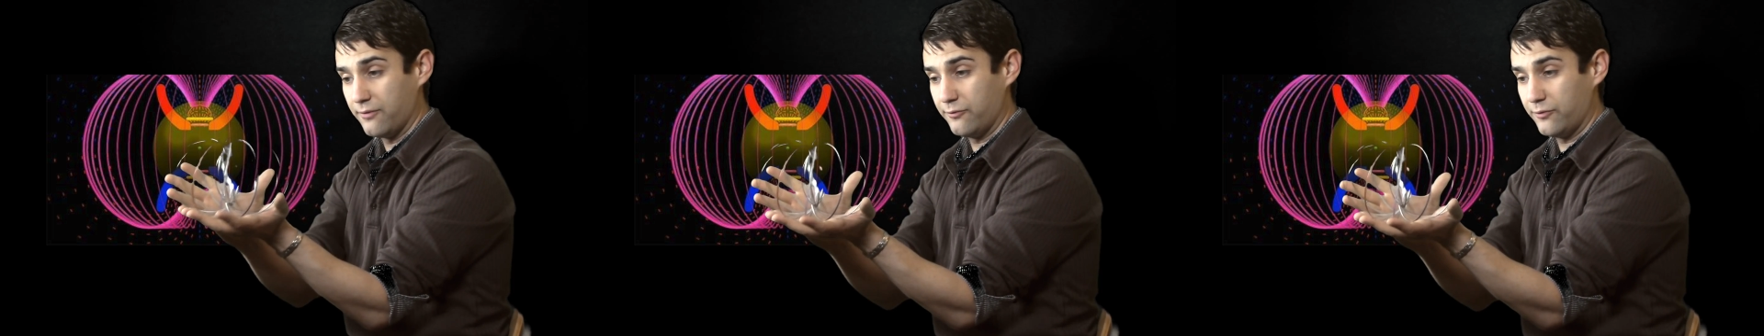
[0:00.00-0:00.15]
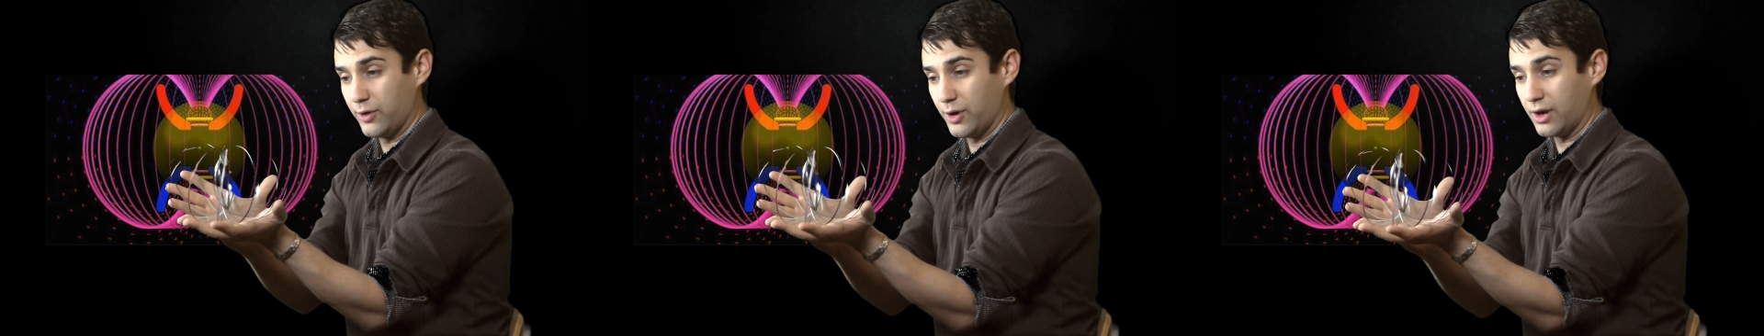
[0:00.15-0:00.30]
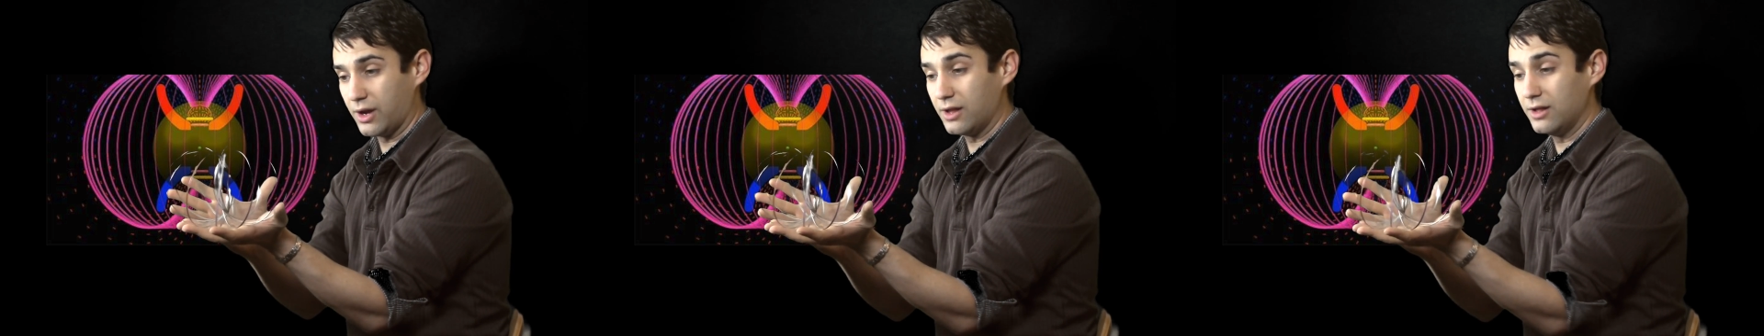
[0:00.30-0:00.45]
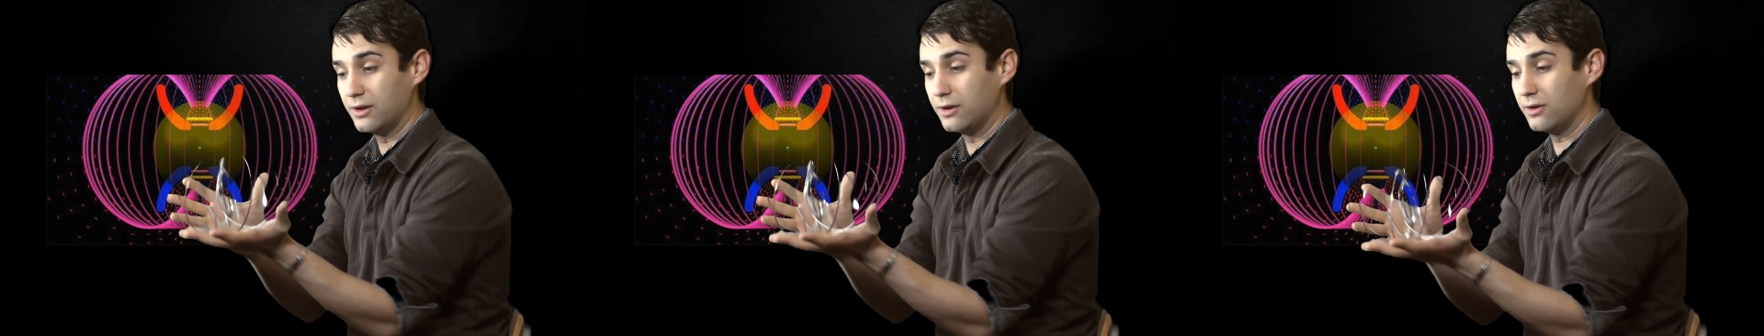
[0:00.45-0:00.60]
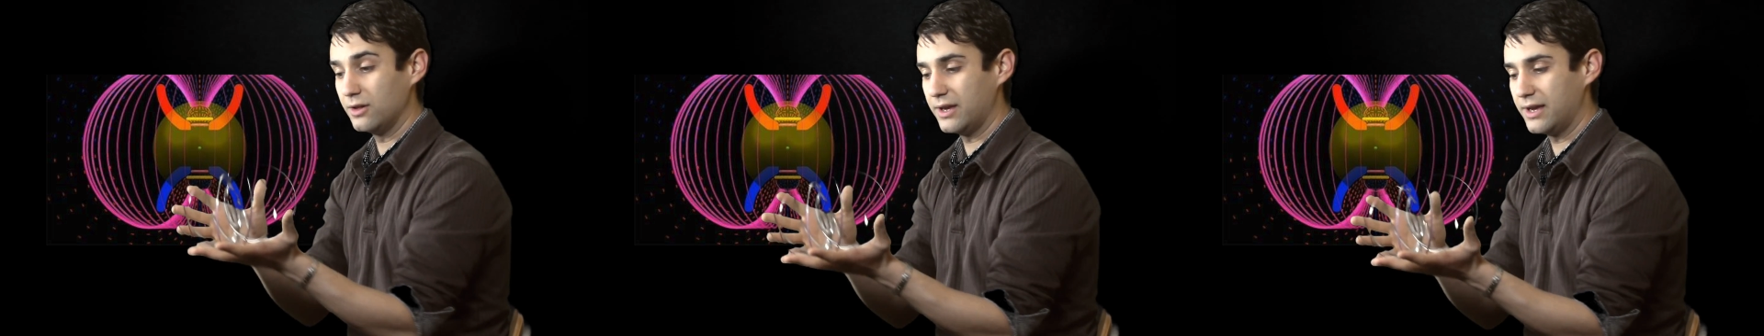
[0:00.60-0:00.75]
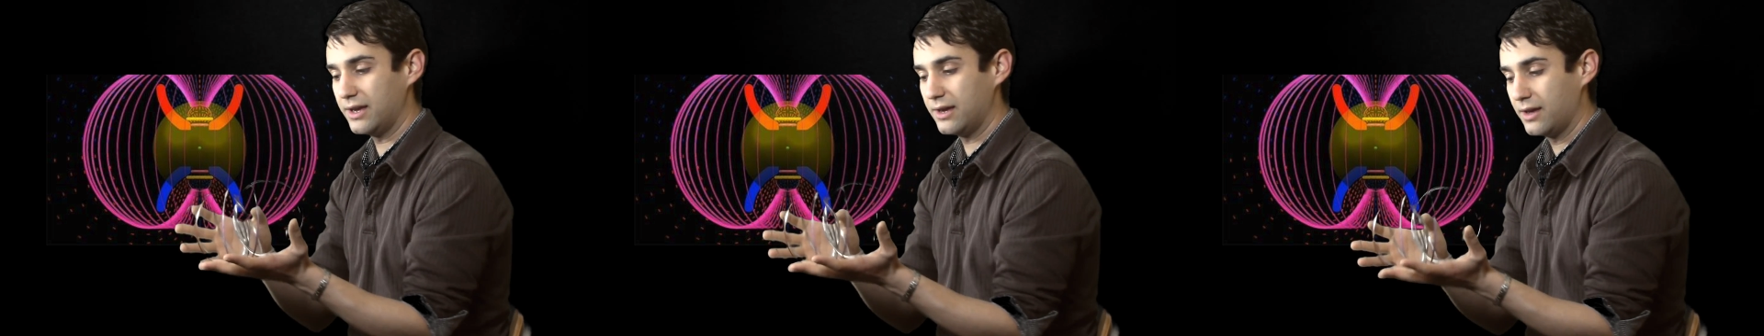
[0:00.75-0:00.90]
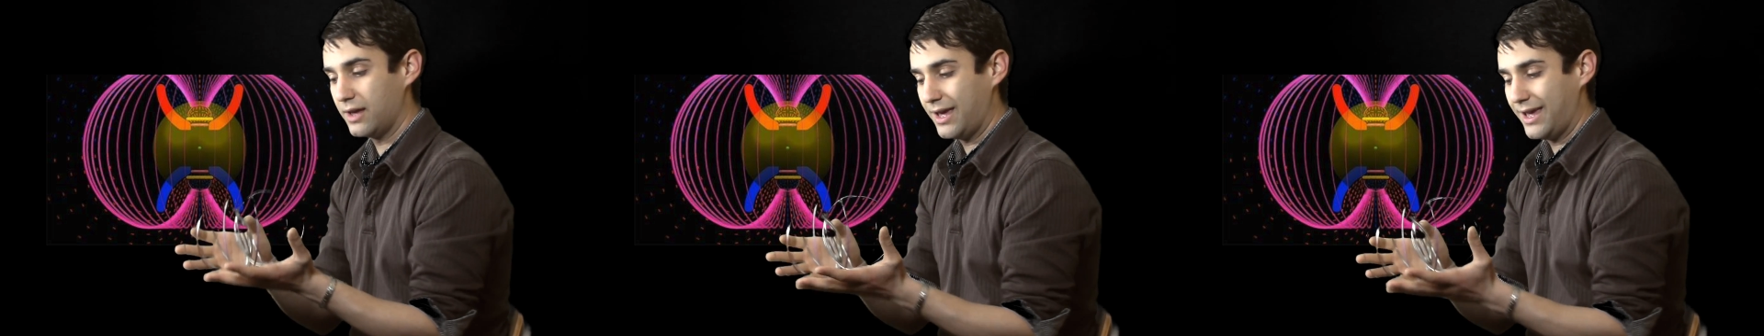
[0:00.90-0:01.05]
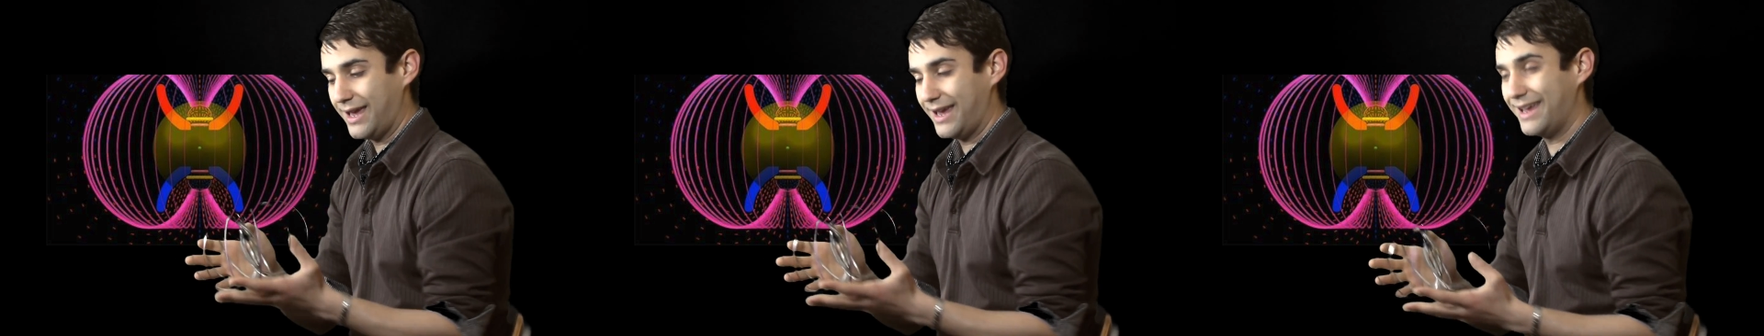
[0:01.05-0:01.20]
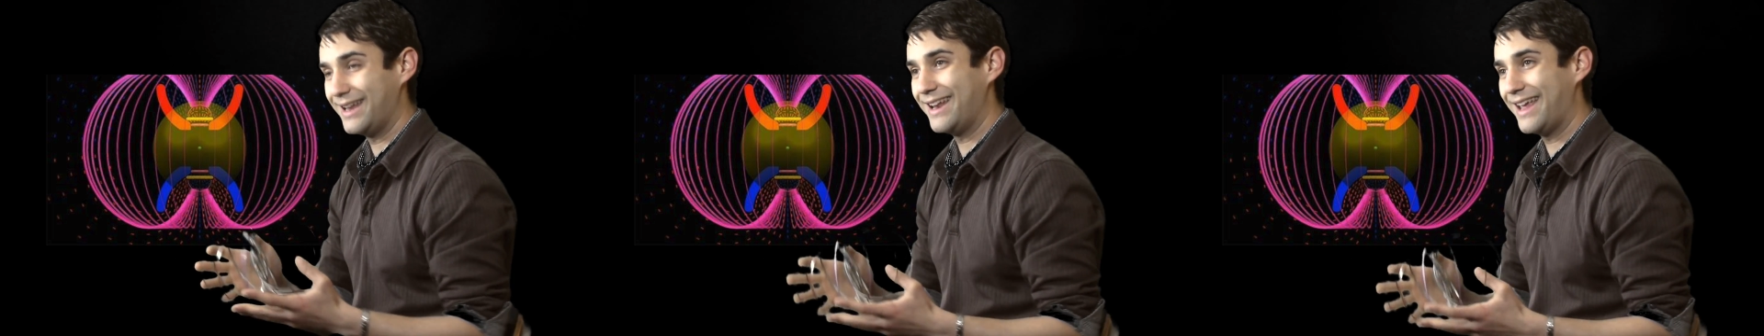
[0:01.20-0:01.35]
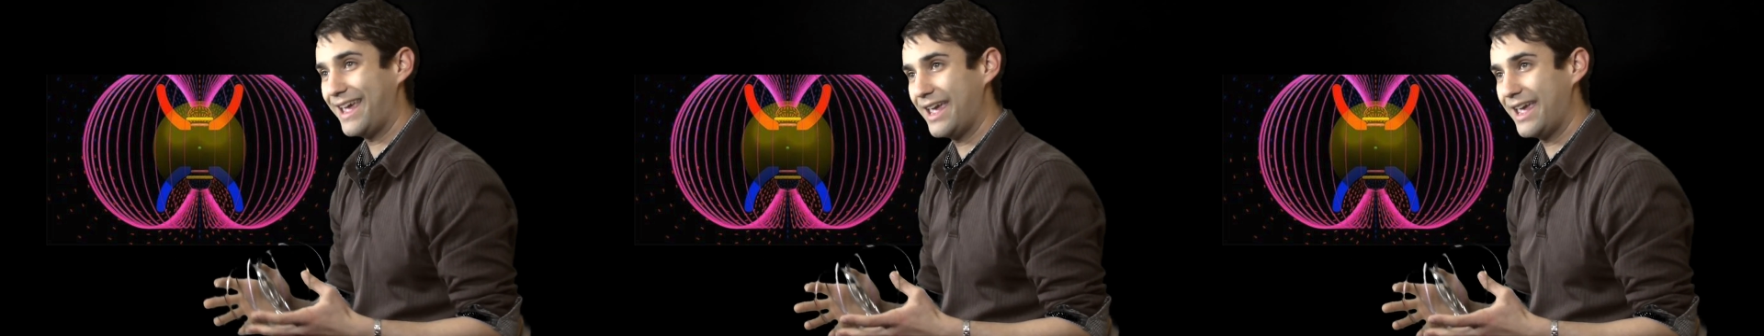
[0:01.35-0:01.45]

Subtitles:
very clearly, an